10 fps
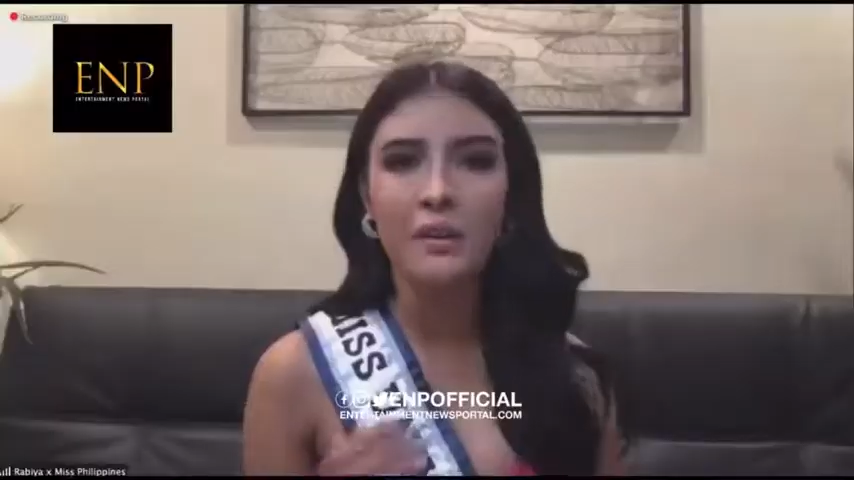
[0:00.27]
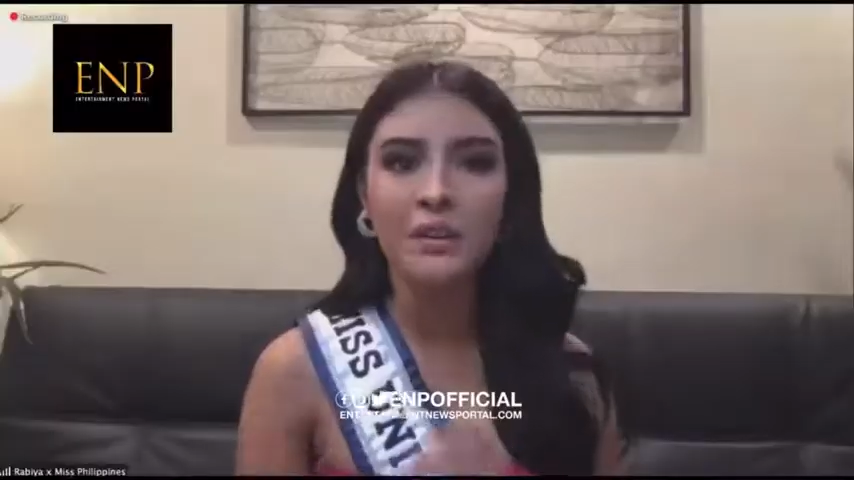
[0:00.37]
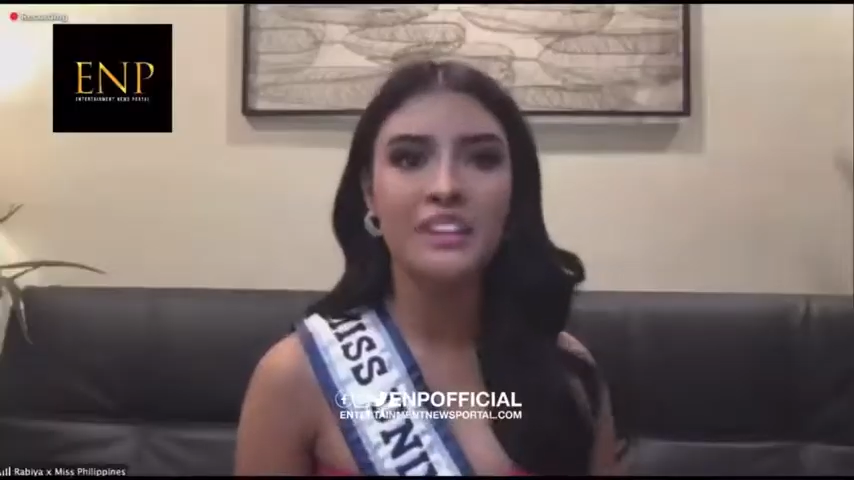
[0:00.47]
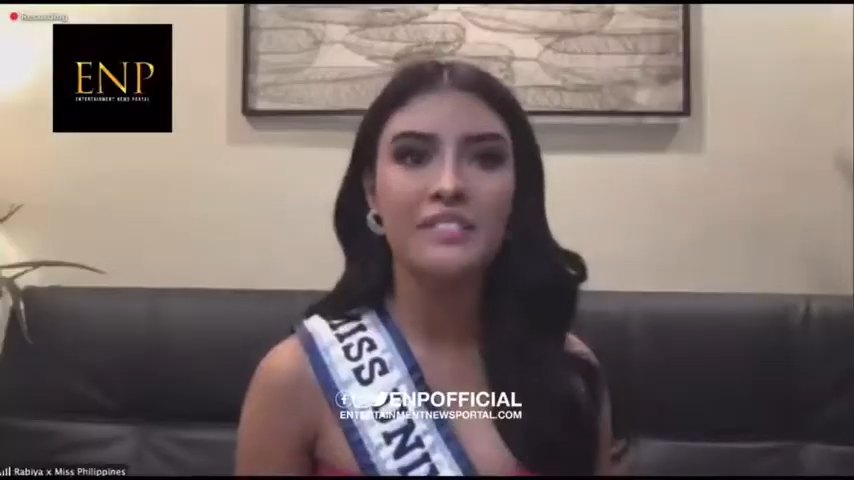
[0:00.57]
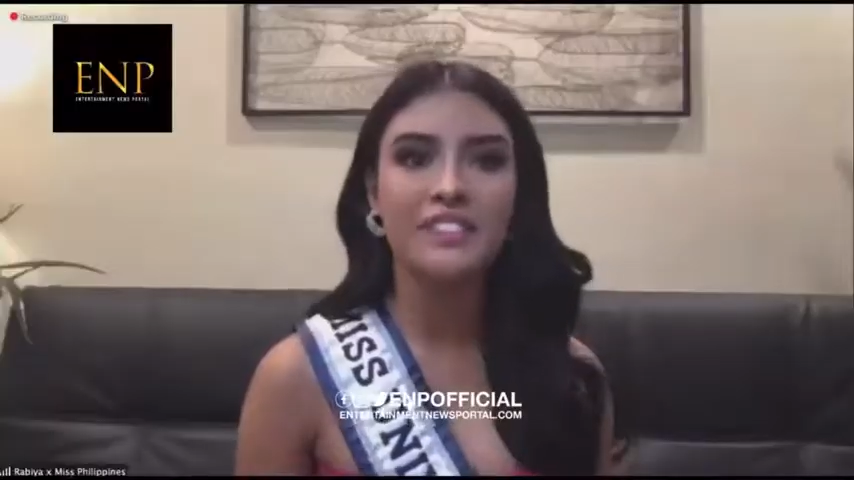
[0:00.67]
I
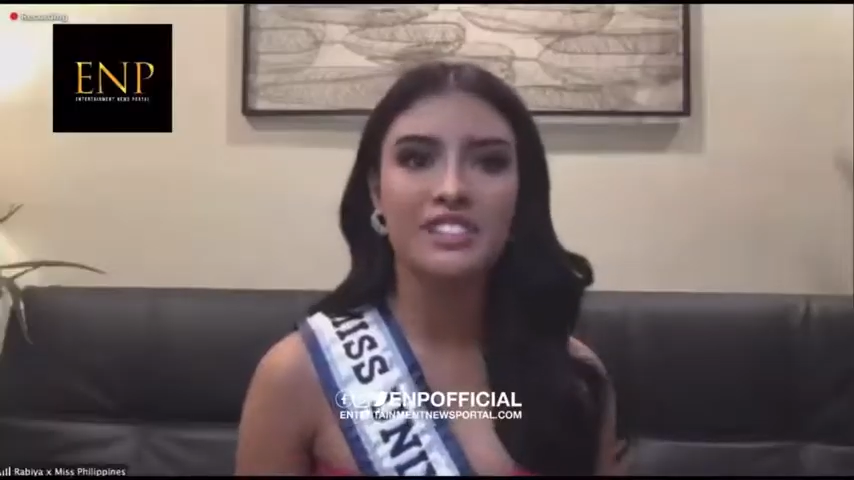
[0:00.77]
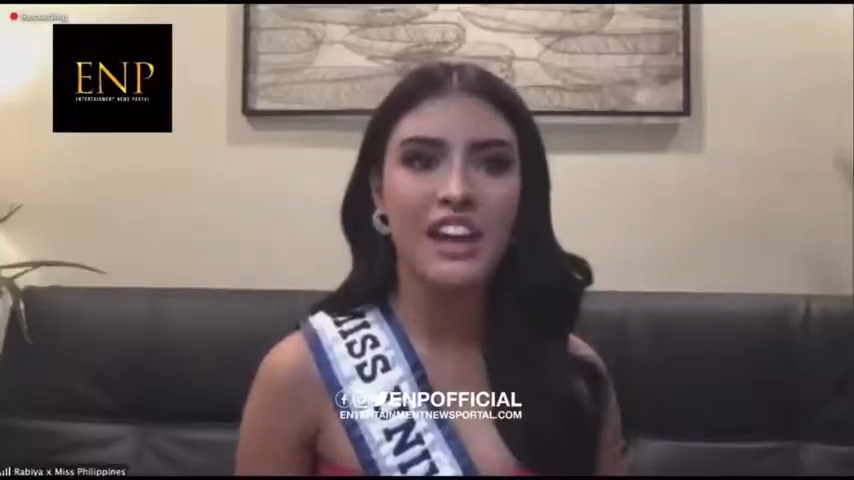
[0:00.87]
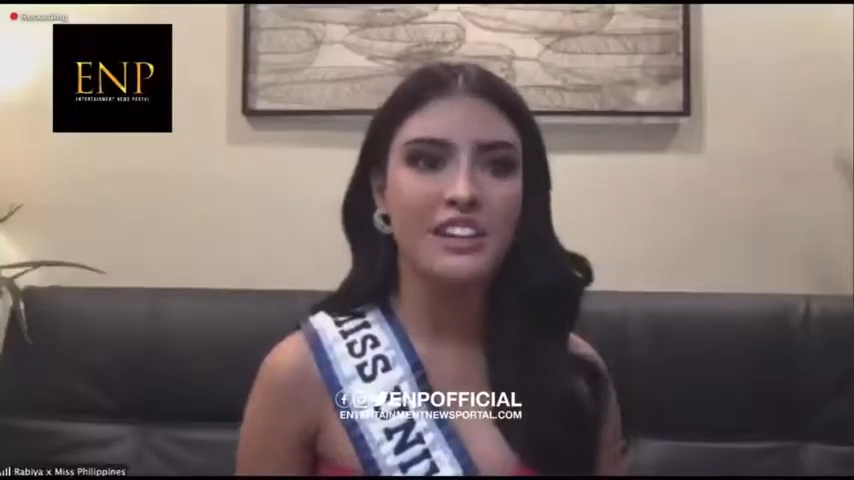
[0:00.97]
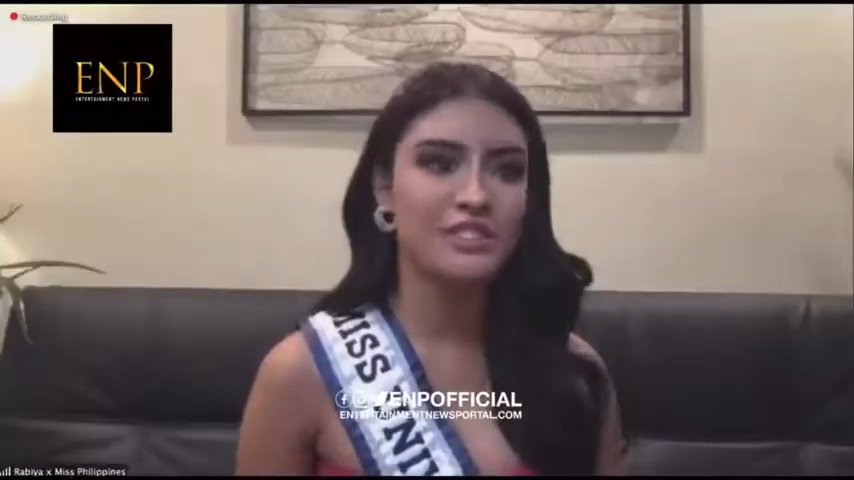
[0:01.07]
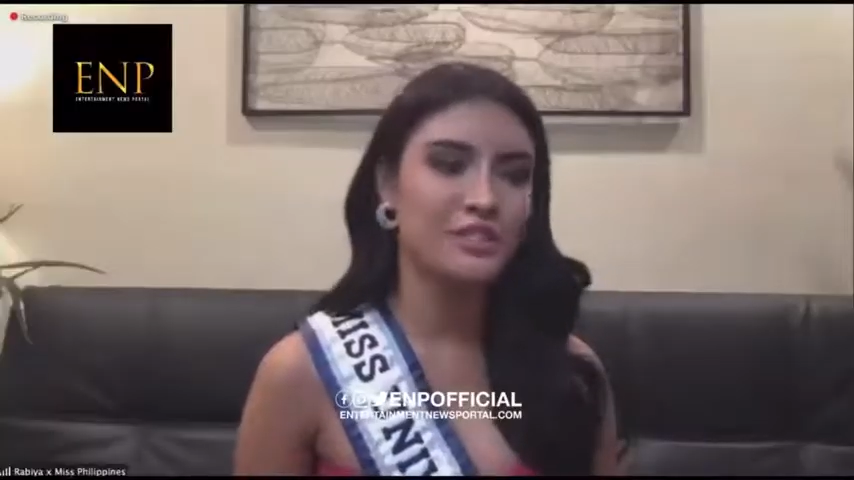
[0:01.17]
were given the
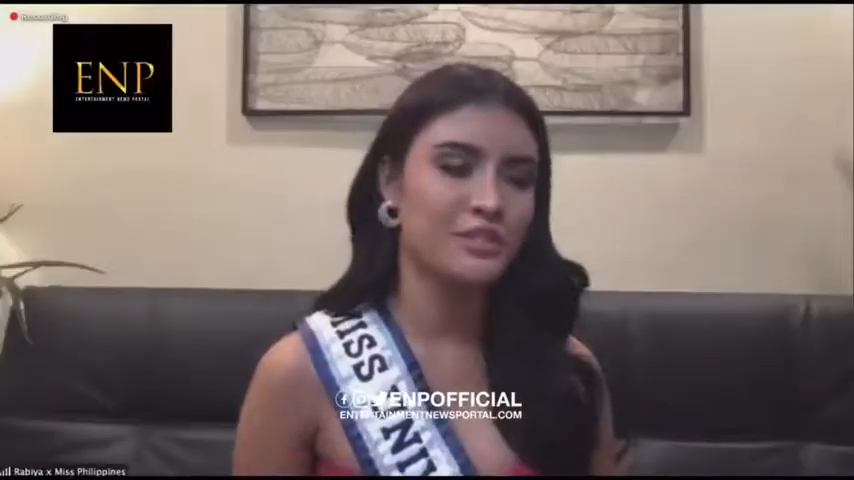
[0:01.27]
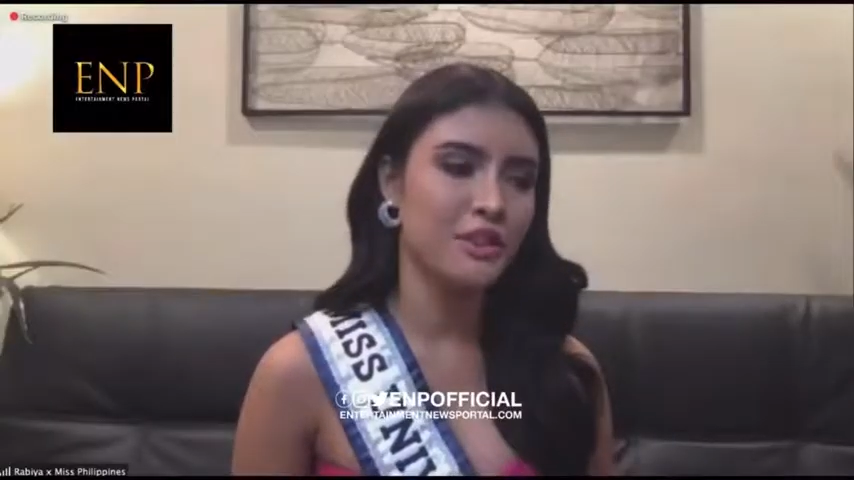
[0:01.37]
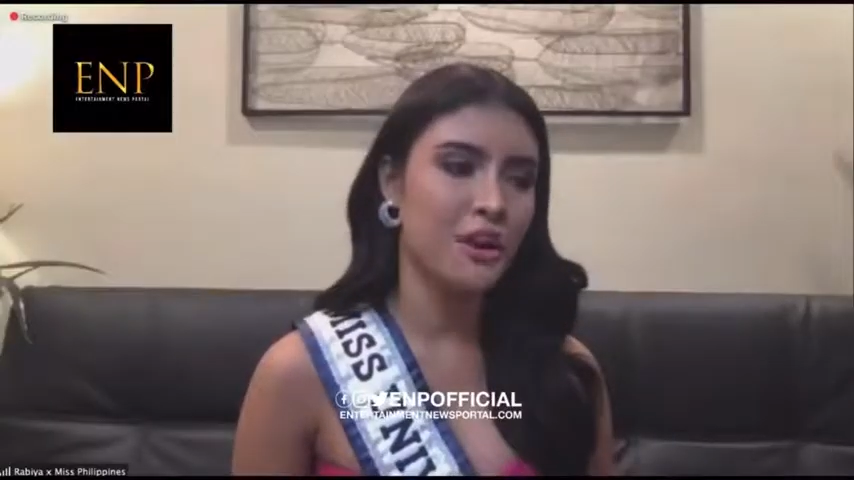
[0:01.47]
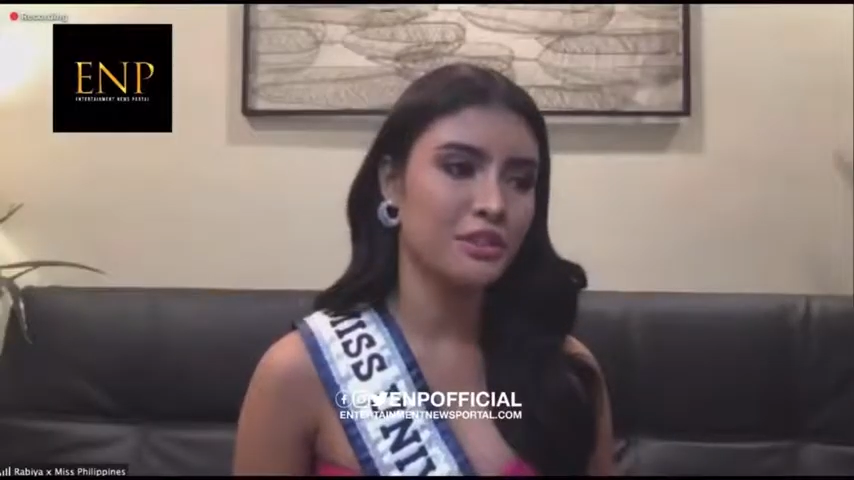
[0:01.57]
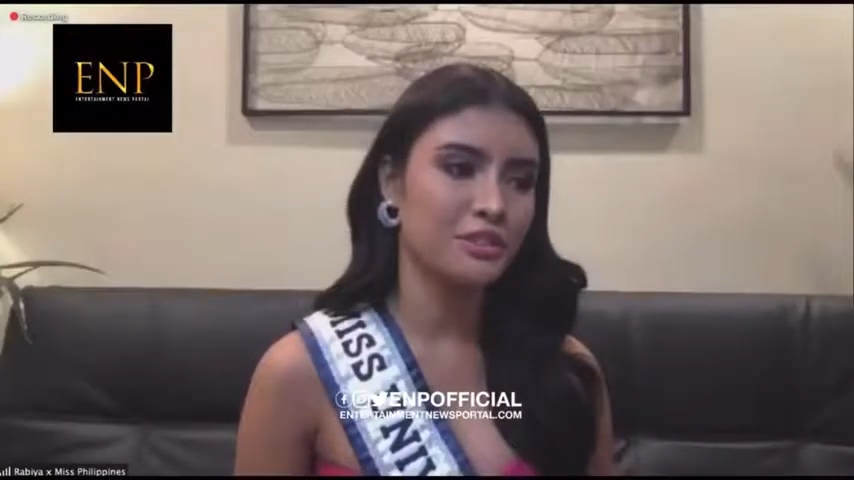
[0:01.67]
chance to
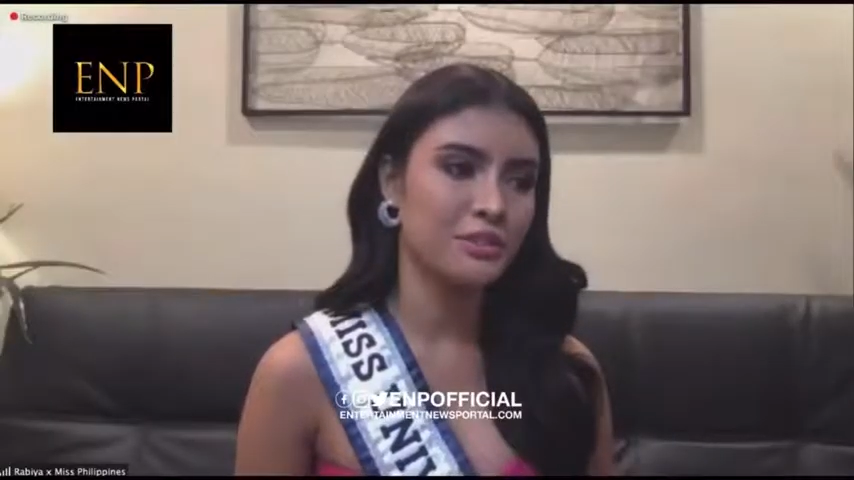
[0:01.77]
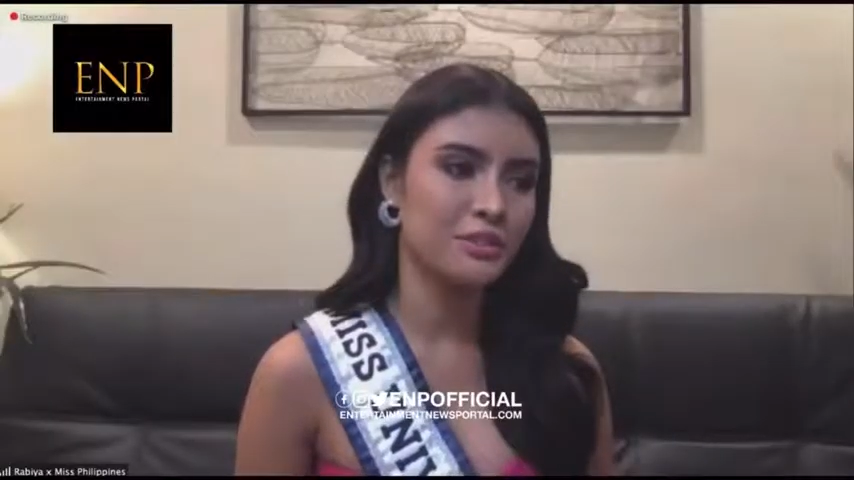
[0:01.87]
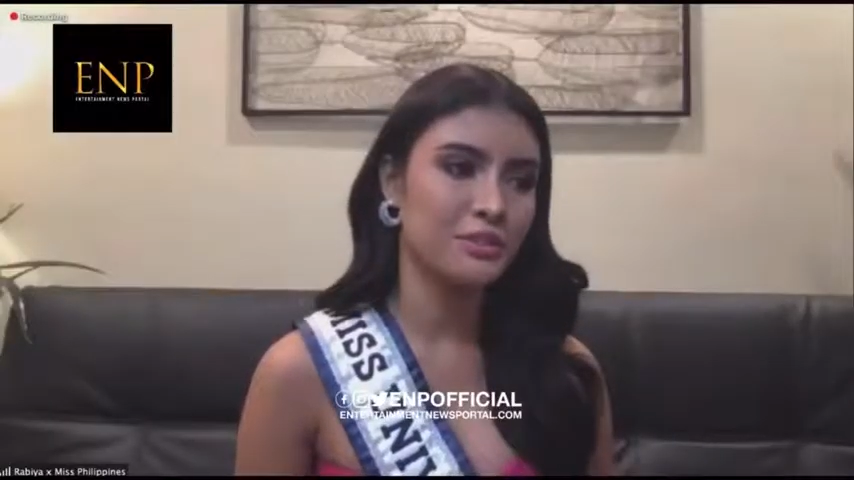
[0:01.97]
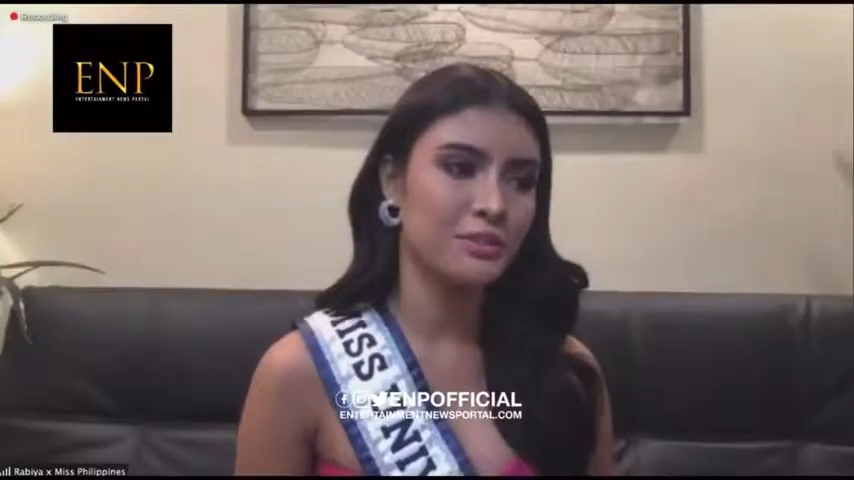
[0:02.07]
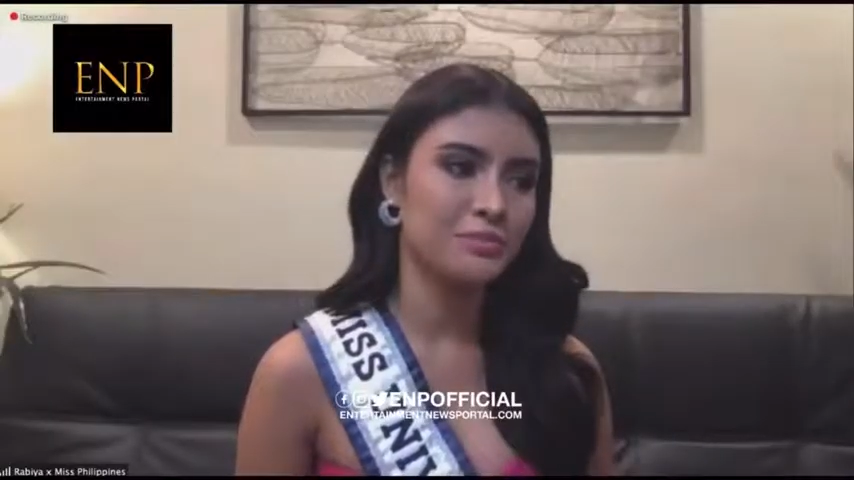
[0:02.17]
talk
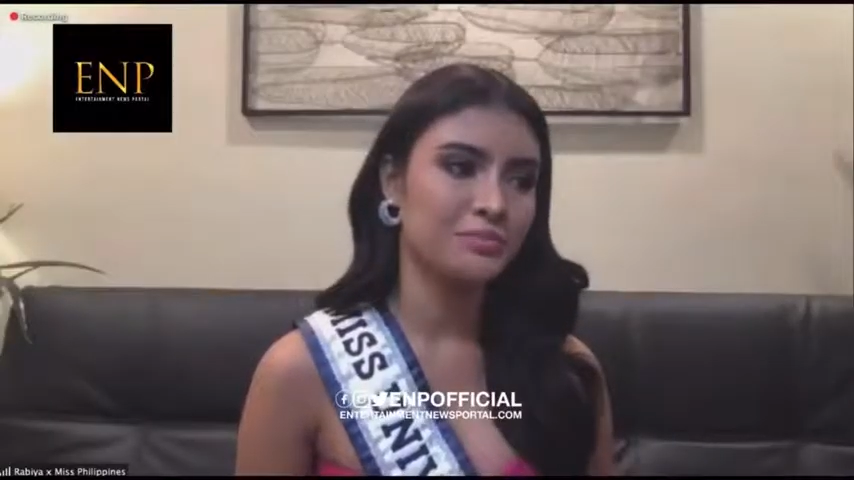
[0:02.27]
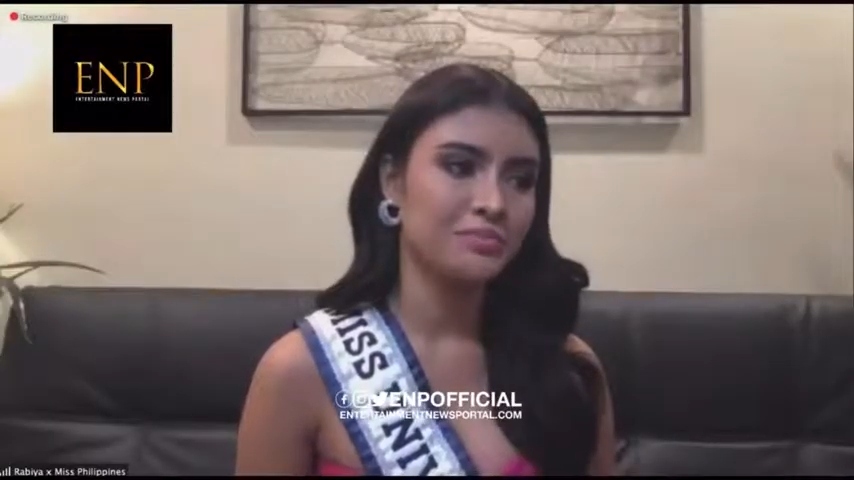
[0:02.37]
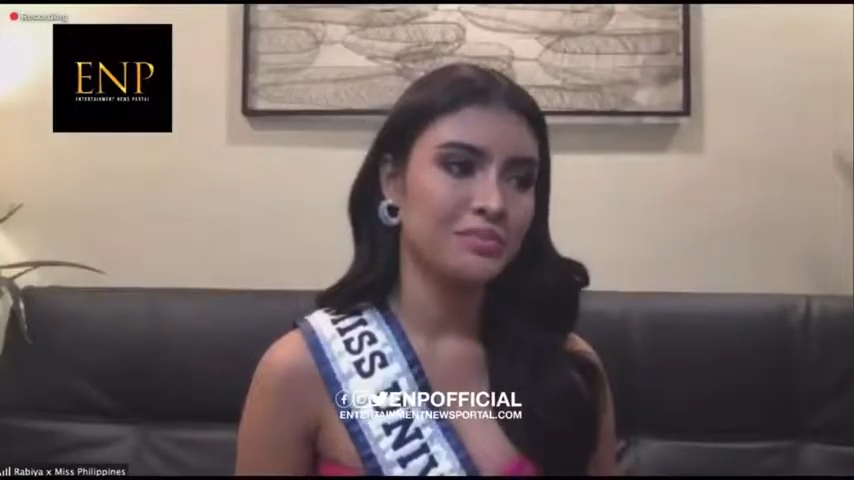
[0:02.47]
to